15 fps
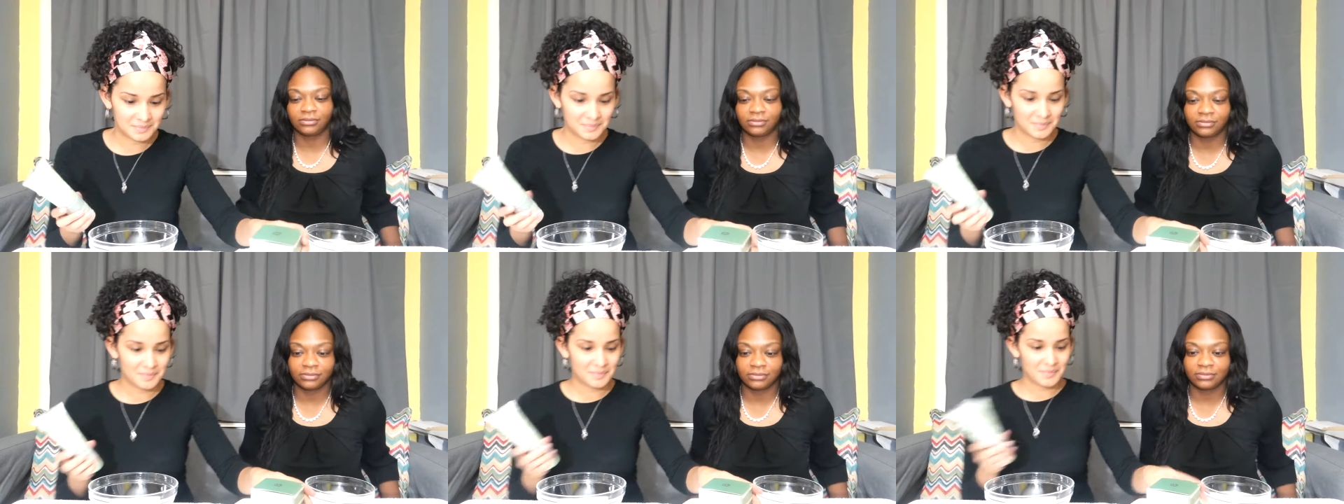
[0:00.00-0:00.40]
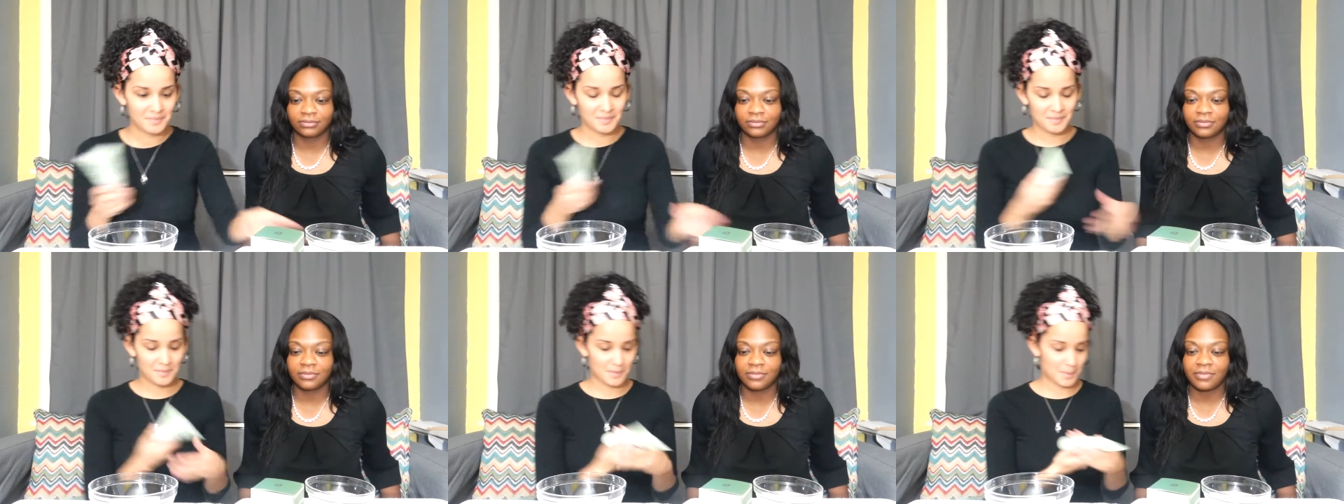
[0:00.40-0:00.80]

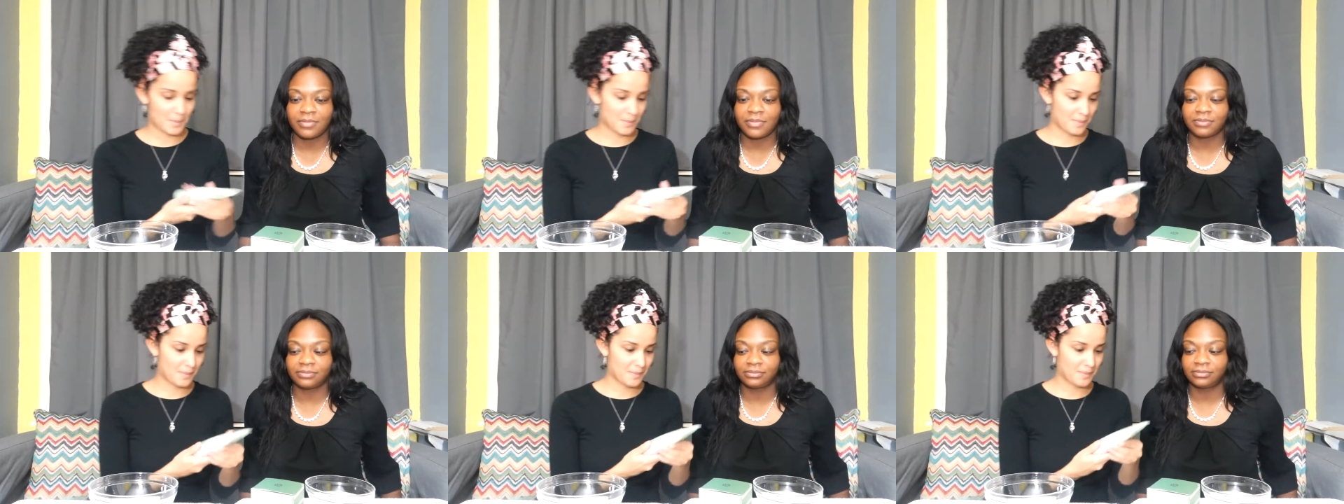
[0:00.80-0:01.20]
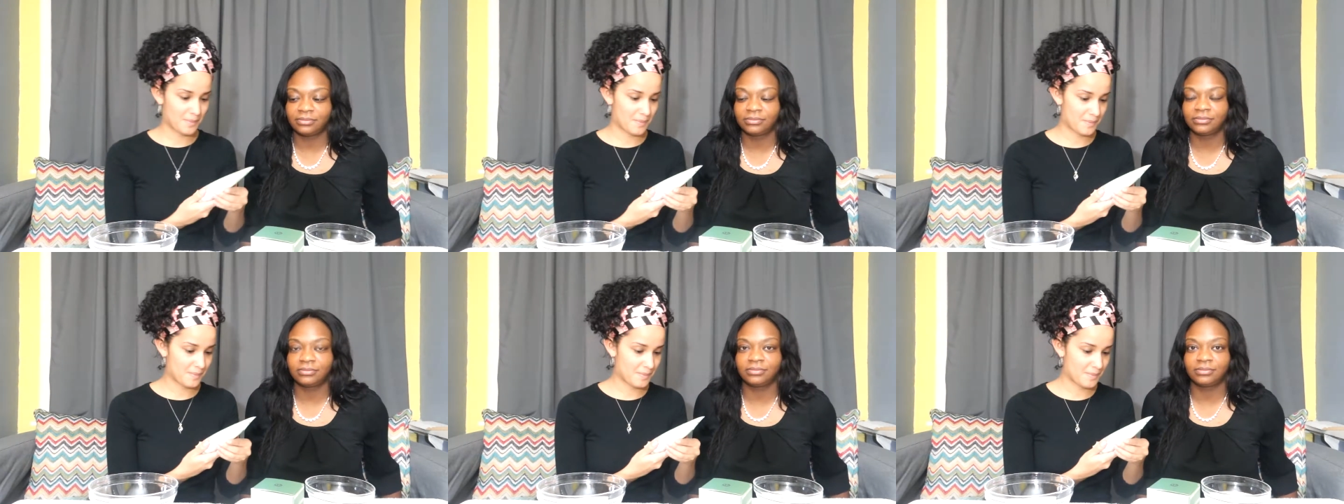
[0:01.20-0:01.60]

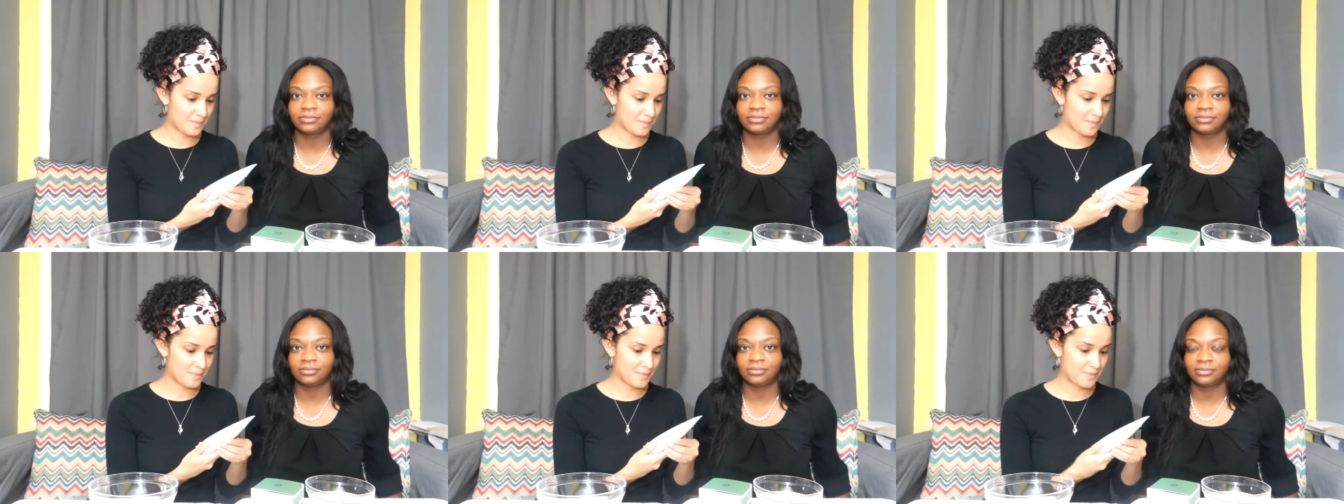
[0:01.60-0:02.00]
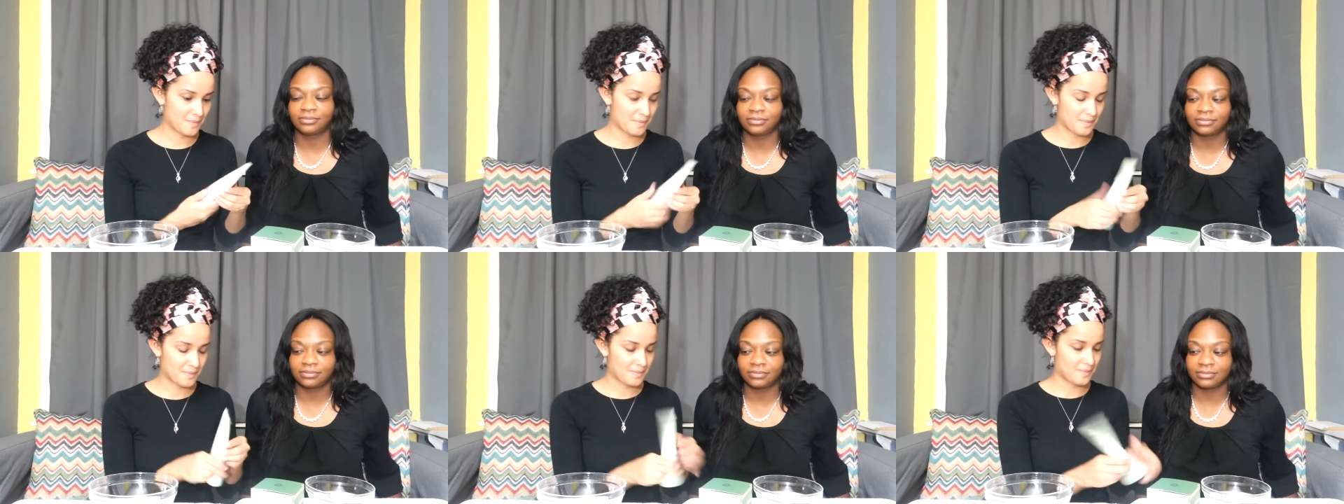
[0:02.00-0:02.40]

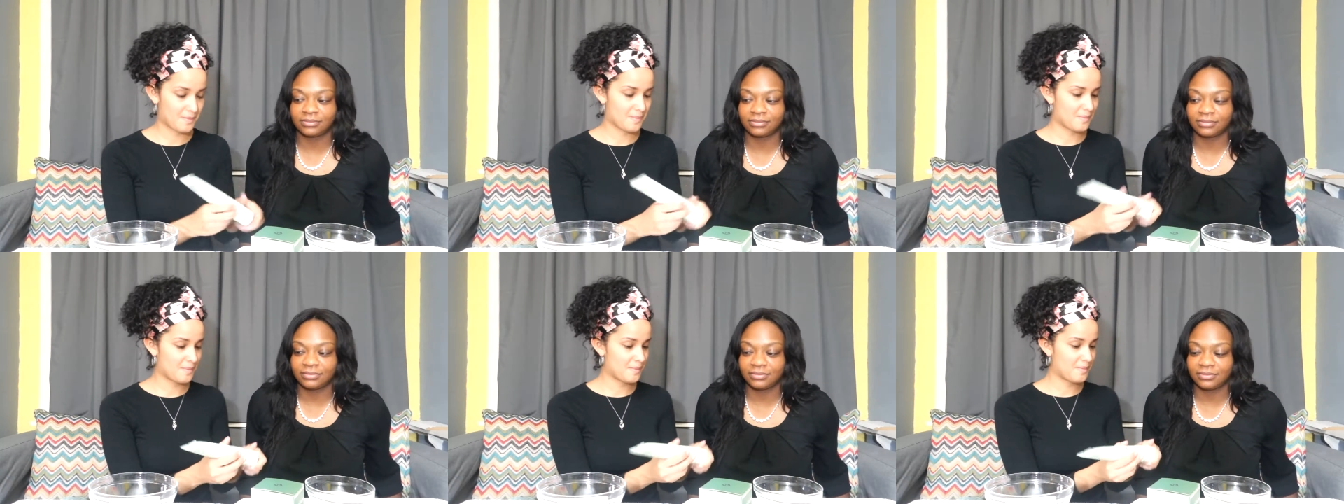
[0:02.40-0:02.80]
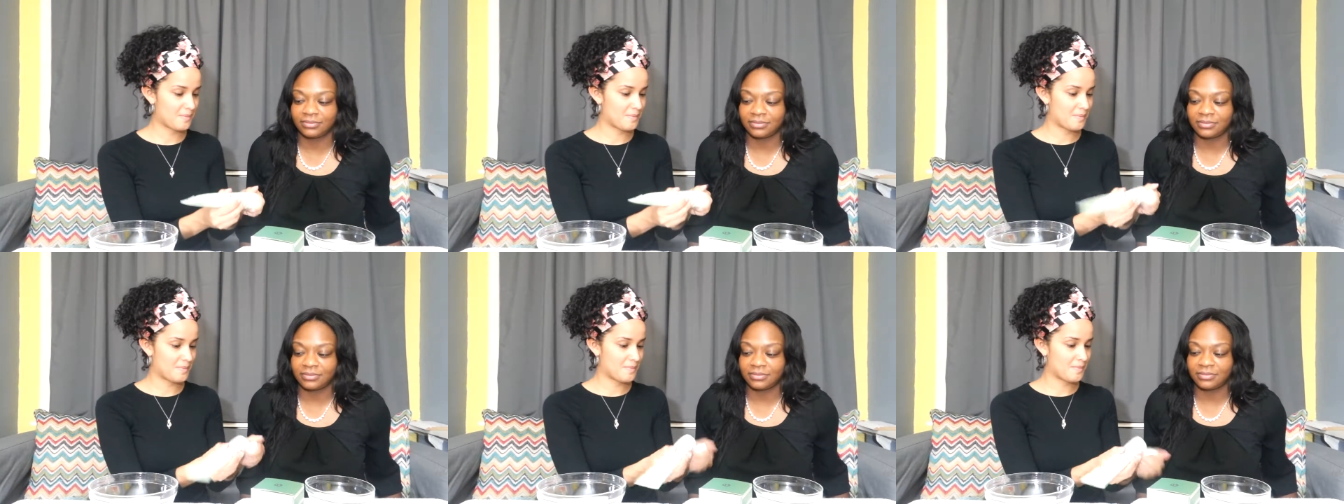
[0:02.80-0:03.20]

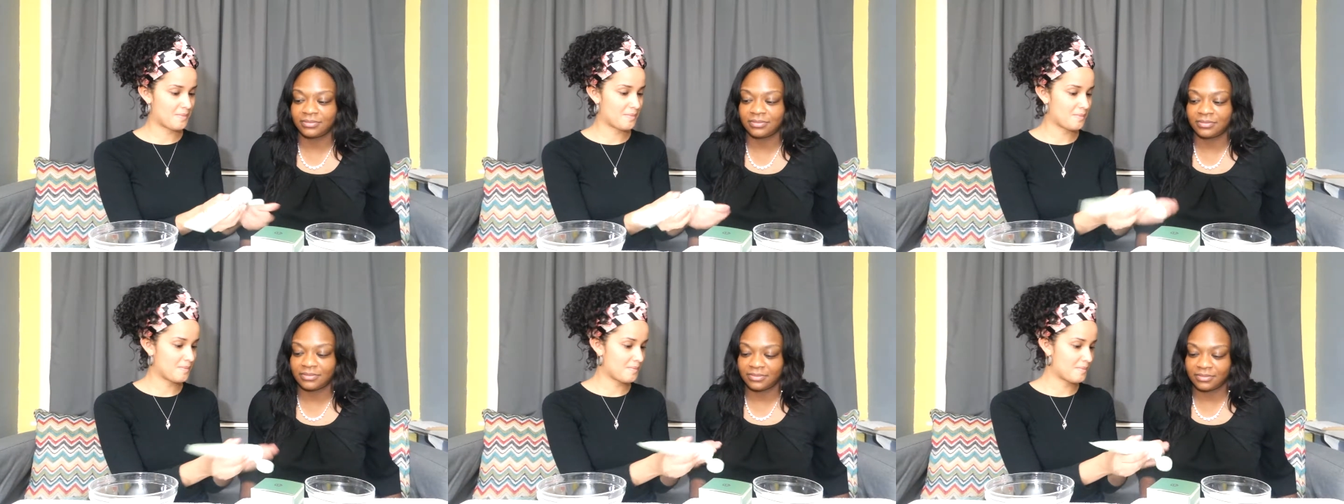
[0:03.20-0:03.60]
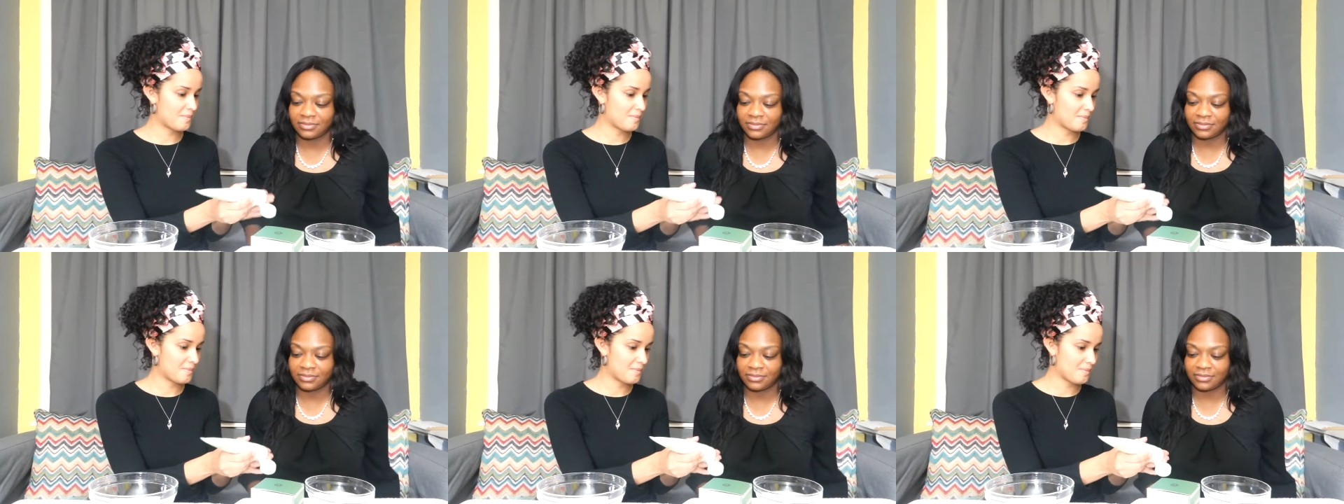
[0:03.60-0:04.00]

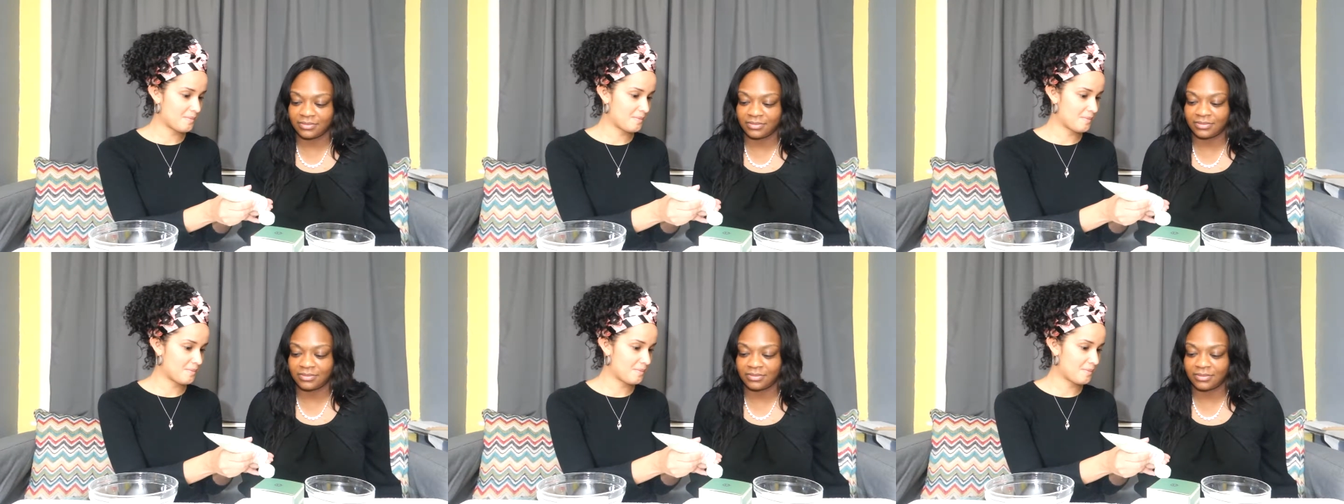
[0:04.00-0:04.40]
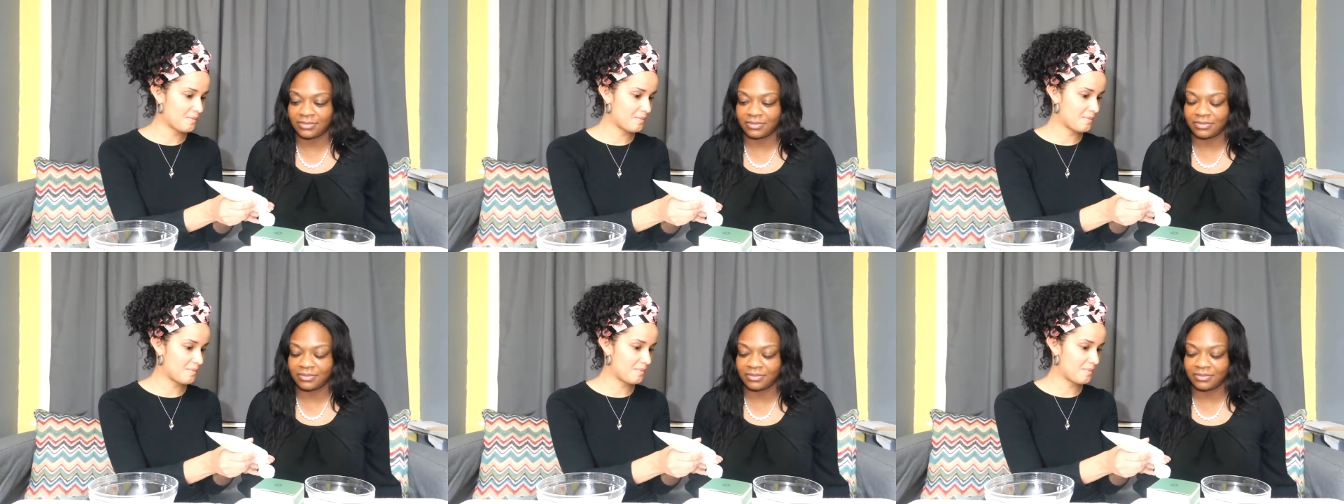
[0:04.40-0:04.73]
(no one is talking)